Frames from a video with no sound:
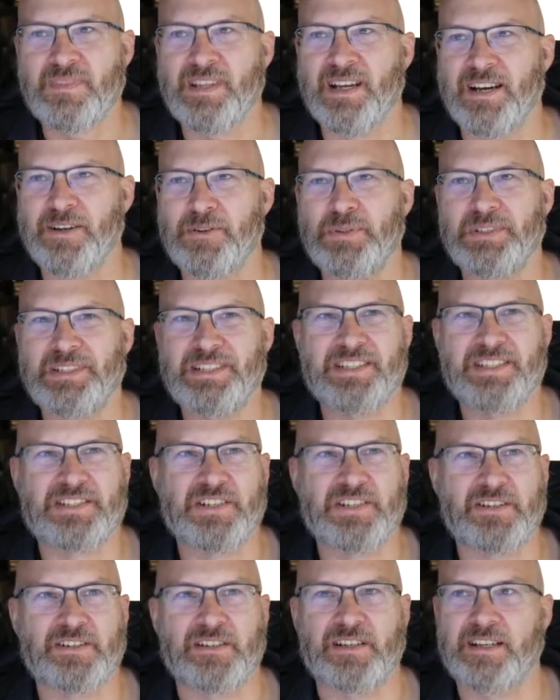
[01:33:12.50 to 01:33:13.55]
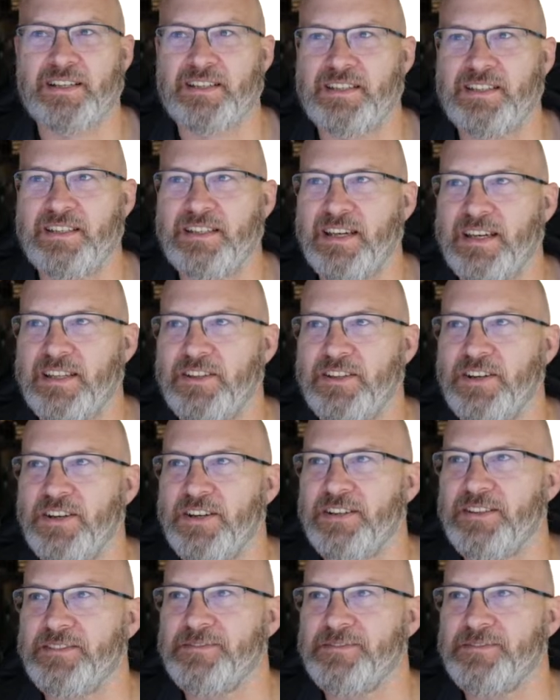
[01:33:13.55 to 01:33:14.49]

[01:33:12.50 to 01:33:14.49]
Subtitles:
really just don't like KeyCAD though.